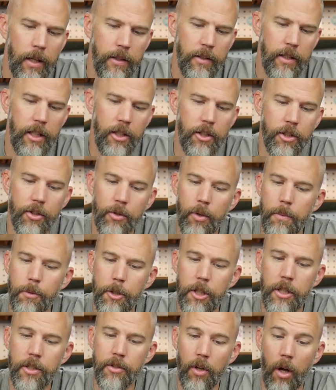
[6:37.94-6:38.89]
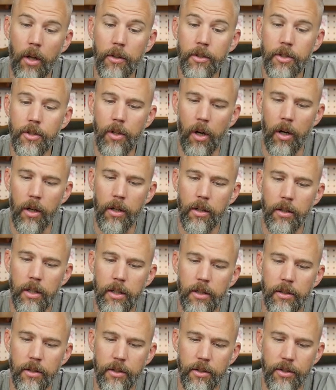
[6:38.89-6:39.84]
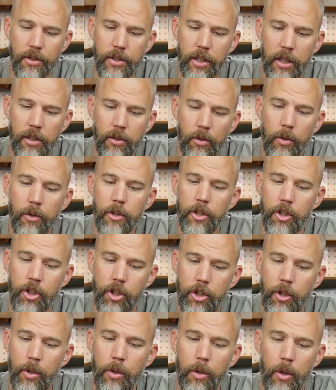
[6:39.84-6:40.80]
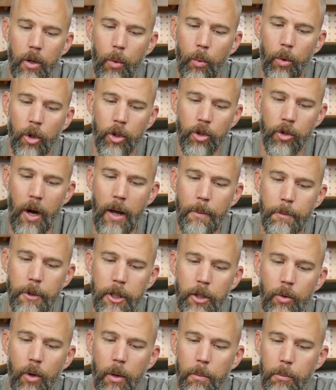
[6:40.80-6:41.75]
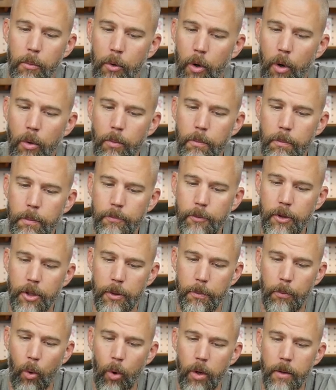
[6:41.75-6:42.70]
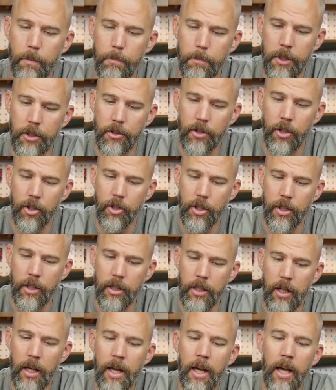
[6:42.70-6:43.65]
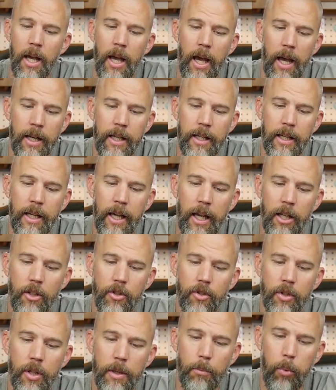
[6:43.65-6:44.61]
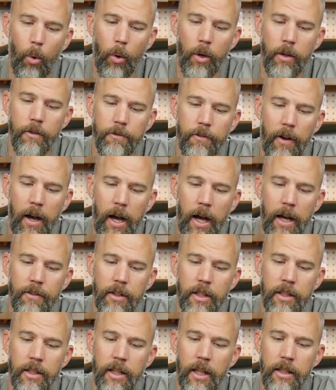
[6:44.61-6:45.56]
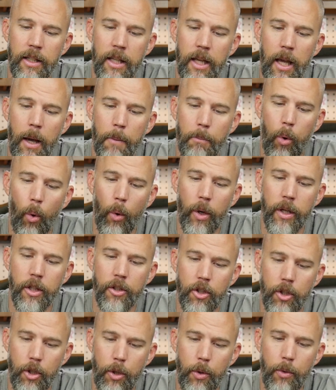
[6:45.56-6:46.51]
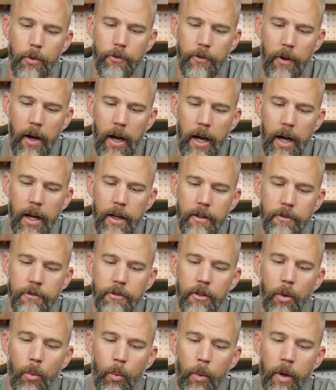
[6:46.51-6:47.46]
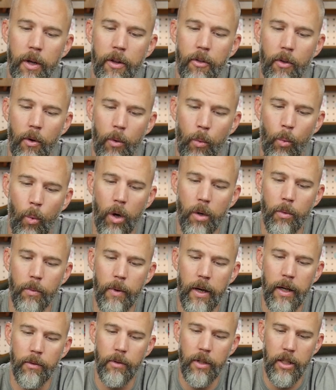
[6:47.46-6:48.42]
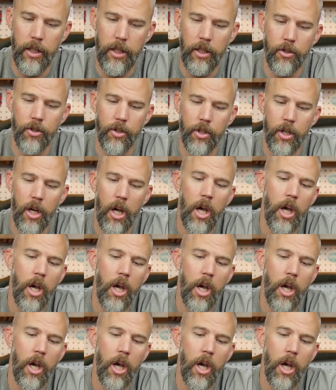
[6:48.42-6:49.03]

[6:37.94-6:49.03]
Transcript: The description is on the start signal, the shooter will drop into a prone supported position and engage the point five and then the point two five with one round each.